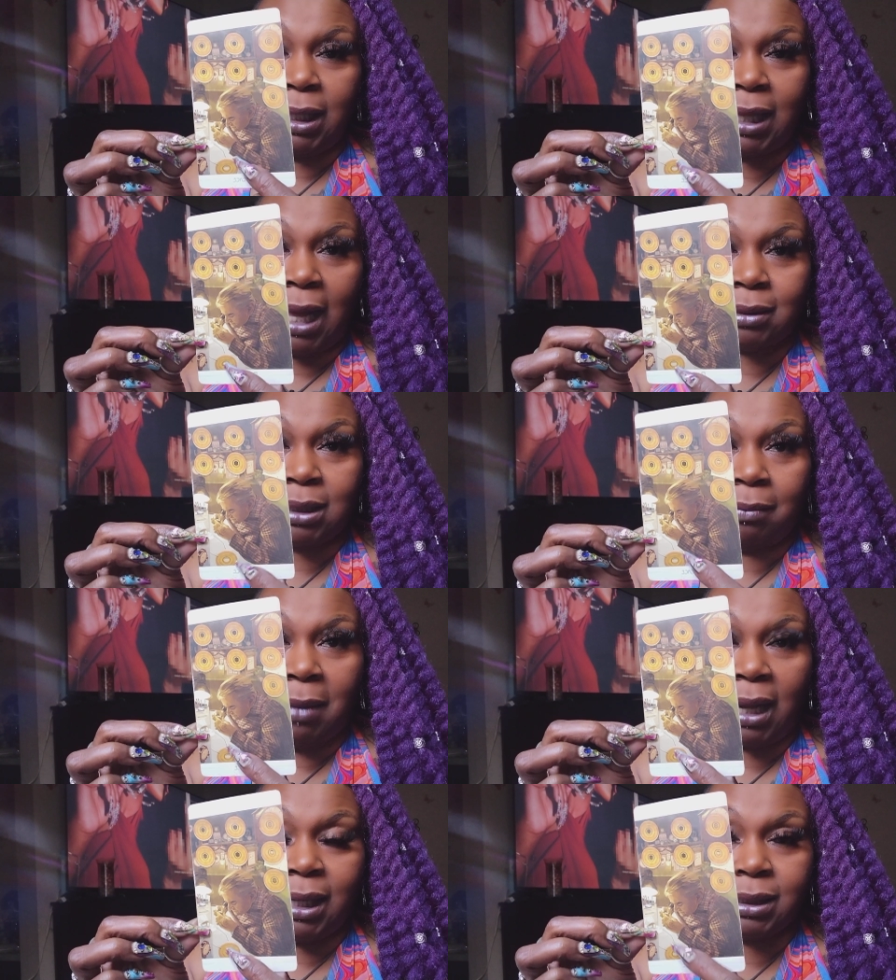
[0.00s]
y'all,
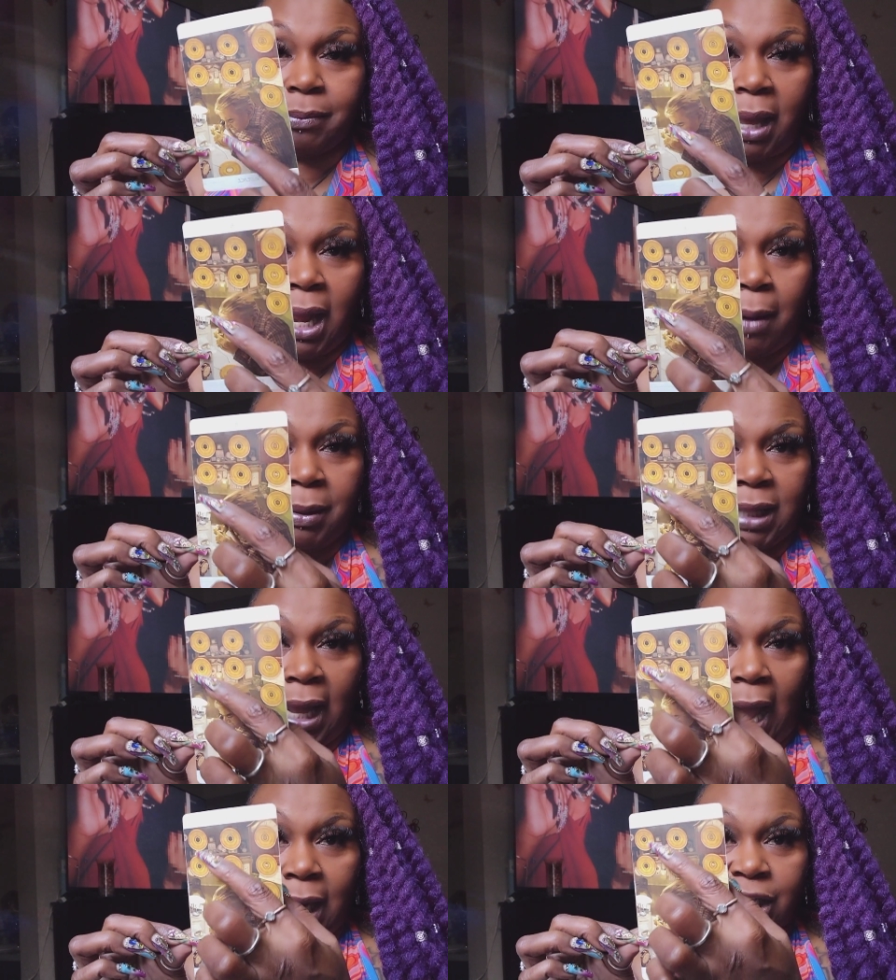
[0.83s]
somebody is married, but
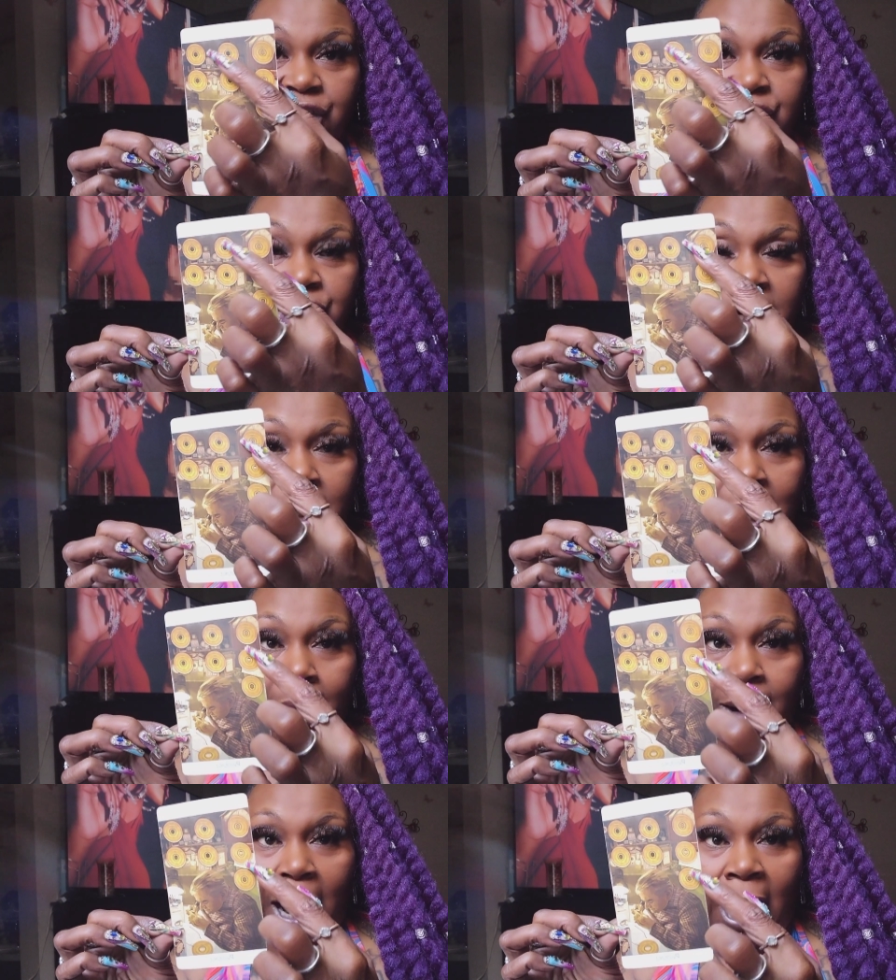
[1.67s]
they got a
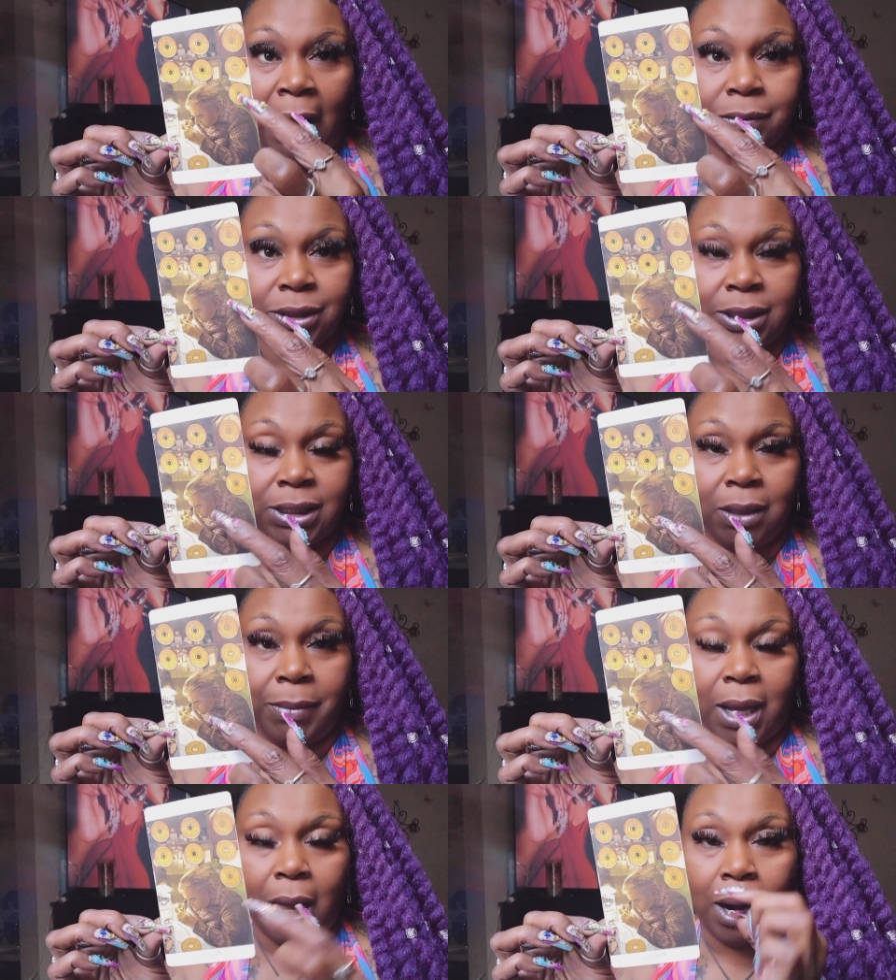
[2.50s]
shitload of options. This
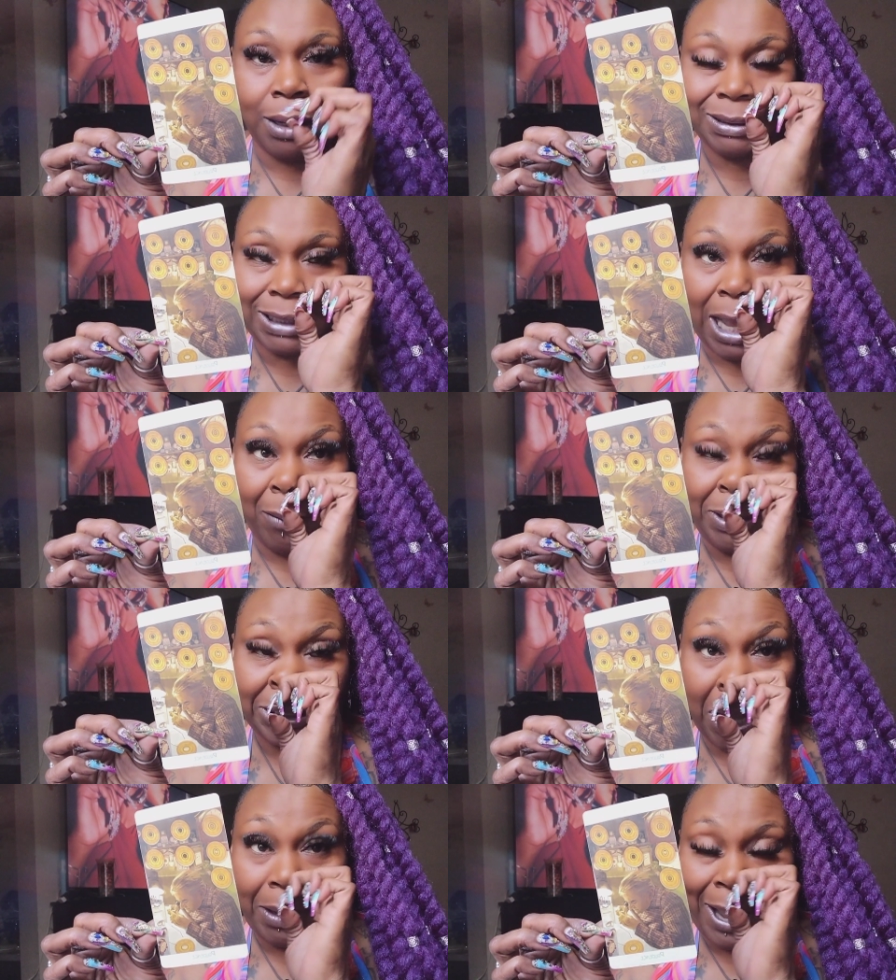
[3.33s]
could be an earth sign. We
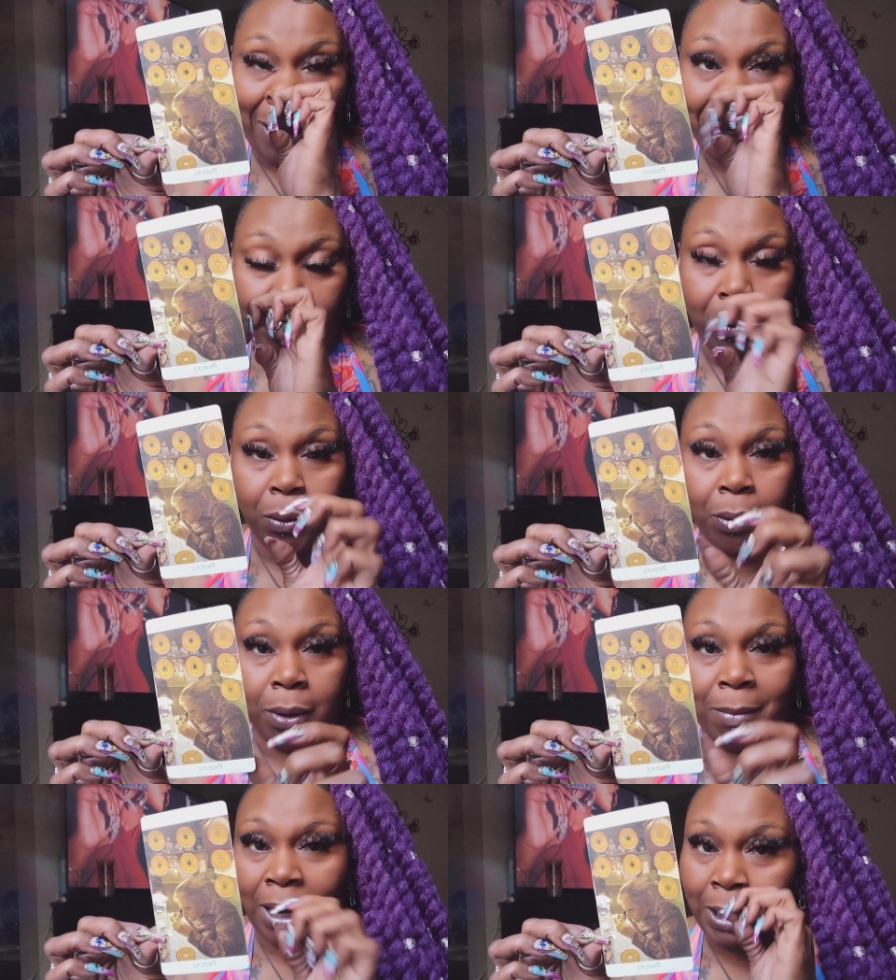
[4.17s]
saw
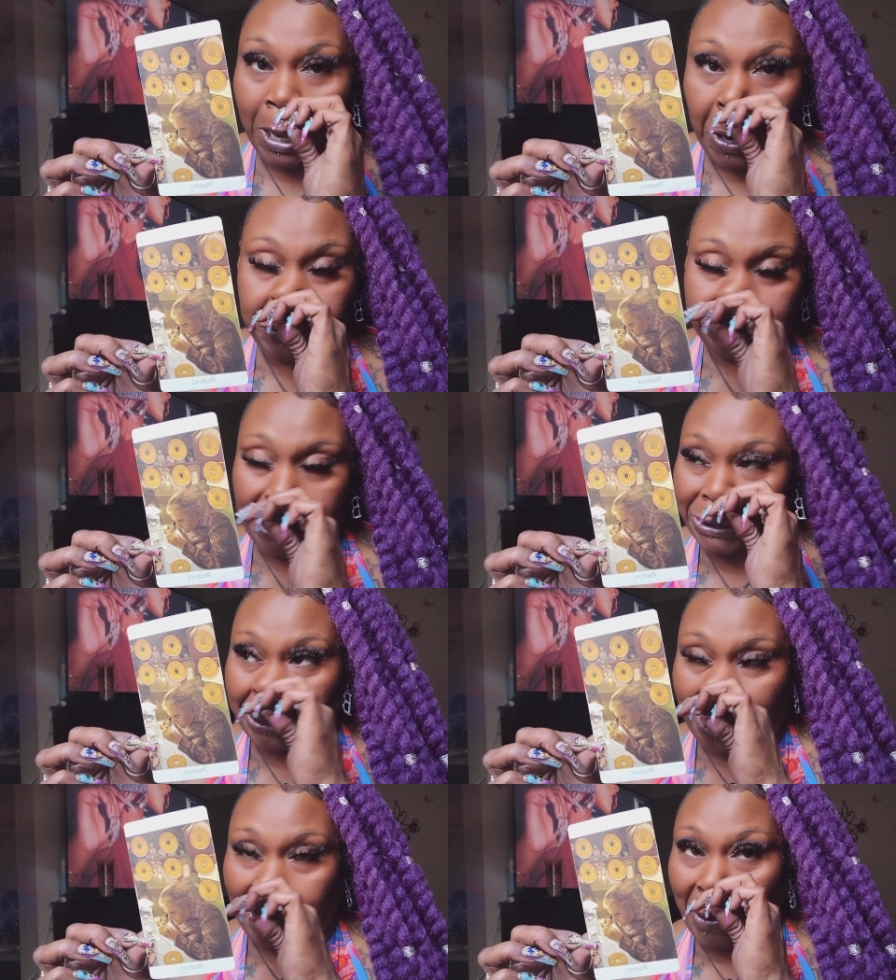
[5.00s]
Capricorn. My nose
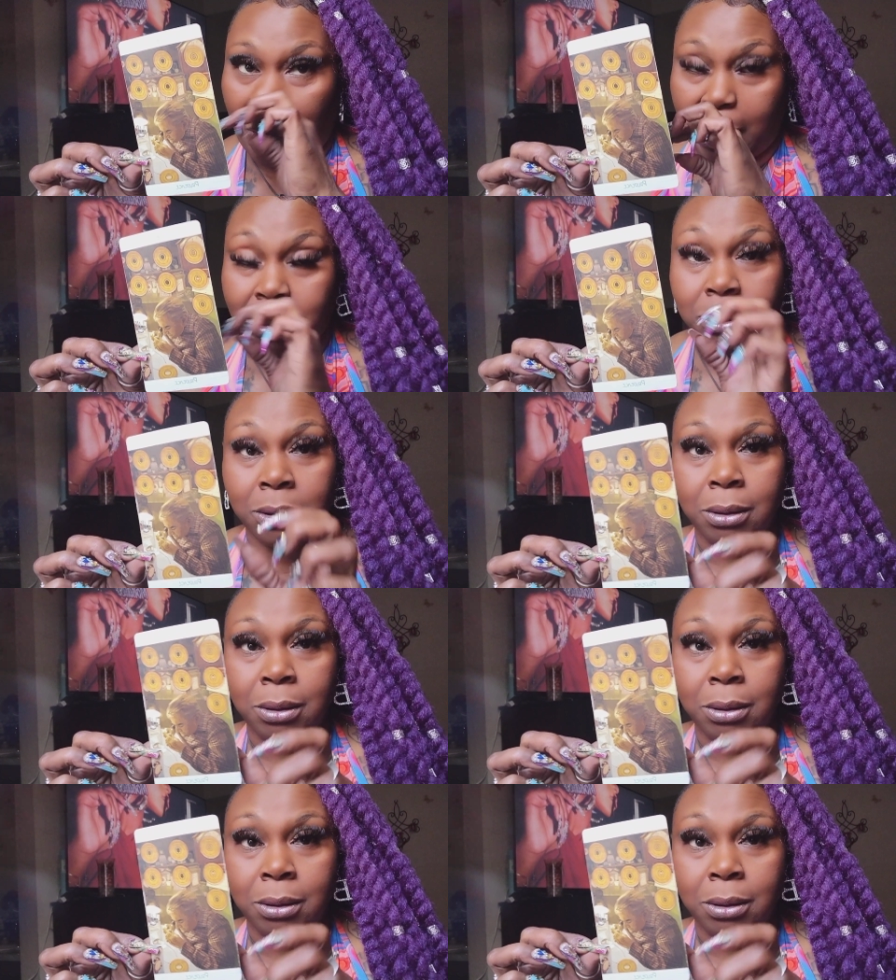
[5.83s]
itching like crazy.